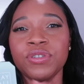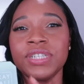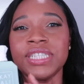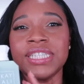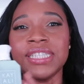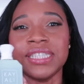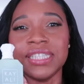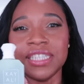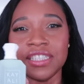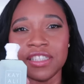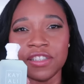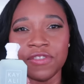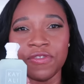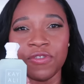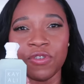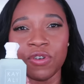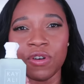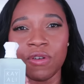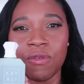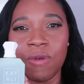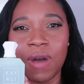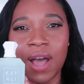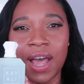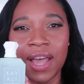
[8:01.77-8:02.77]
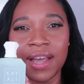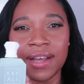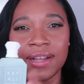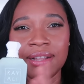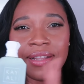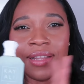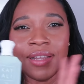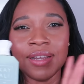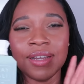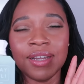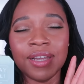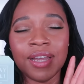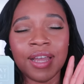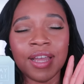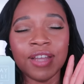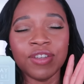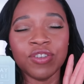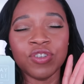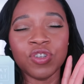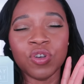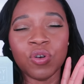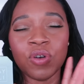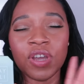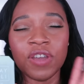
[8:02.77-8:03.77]
it sits for a while.
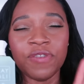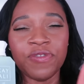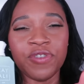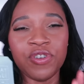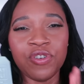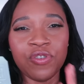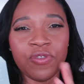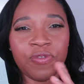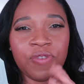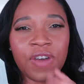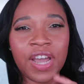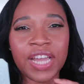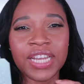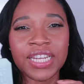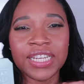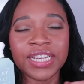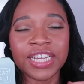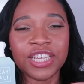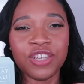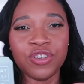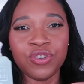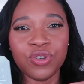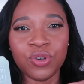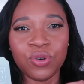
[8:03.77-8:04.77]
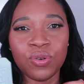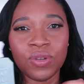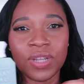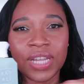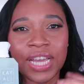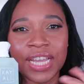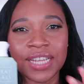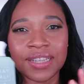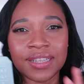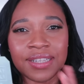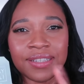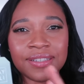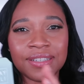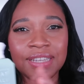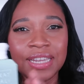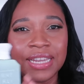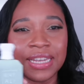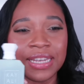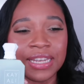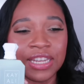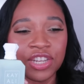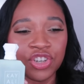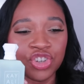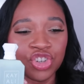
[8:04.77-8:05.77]
So if you're finding that you don't like this
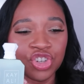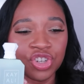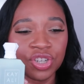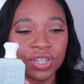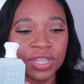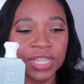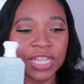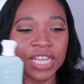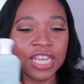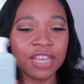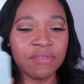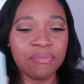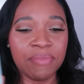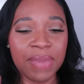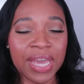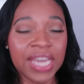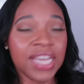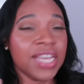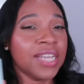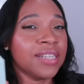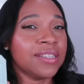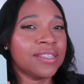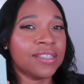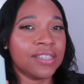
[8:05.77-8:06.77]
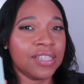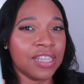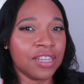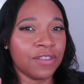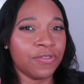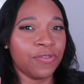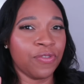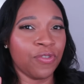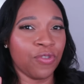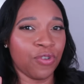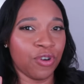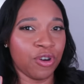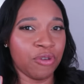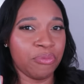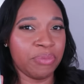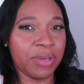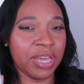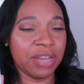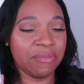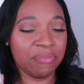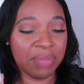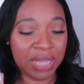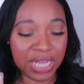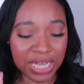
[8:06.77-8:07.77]
initially, make it sit for a
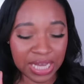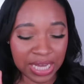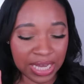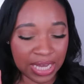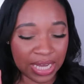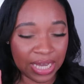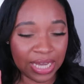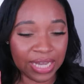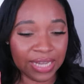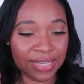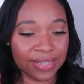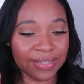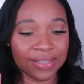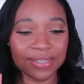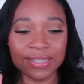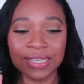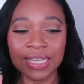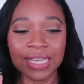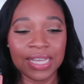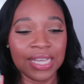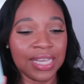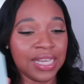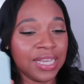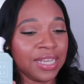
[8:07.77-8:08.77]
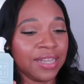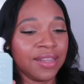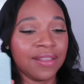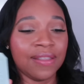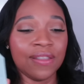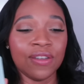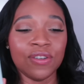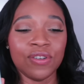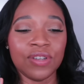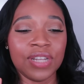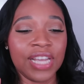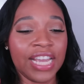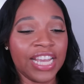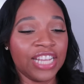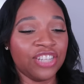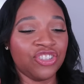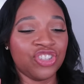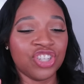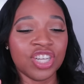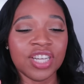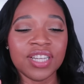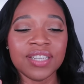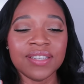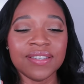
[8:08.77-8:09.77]
bit, because it
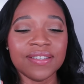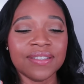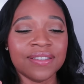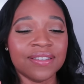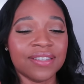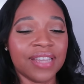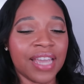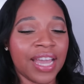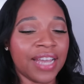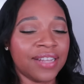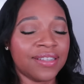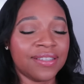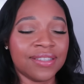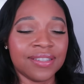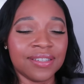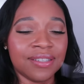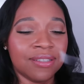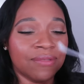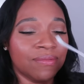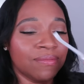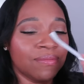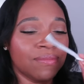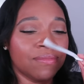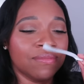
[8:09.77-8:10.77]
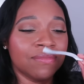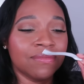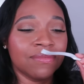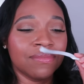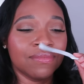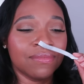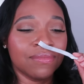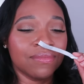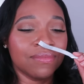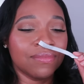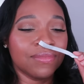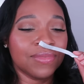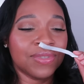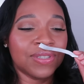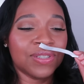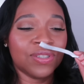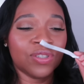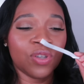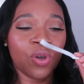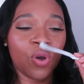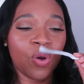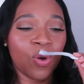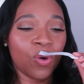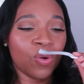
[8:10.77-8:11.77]
just gets
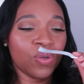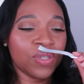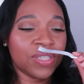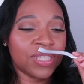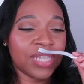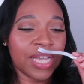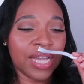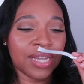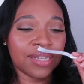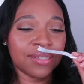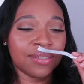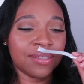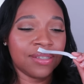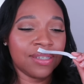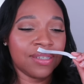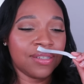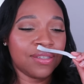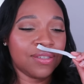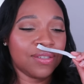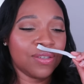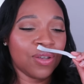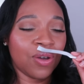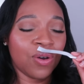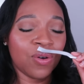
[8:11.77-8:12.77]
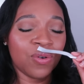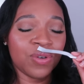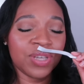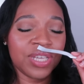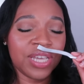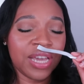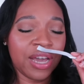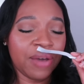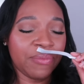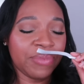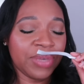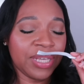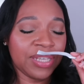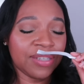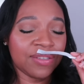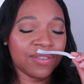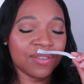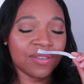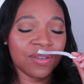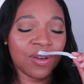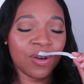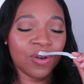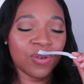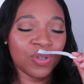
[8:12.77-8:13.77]
so sexy, so yummy,
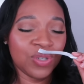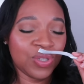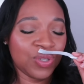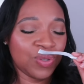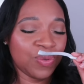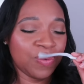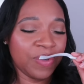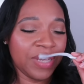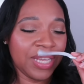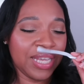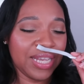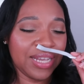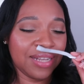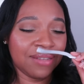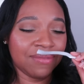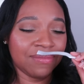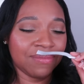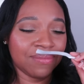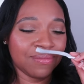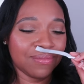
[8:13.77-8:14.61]
so sweet.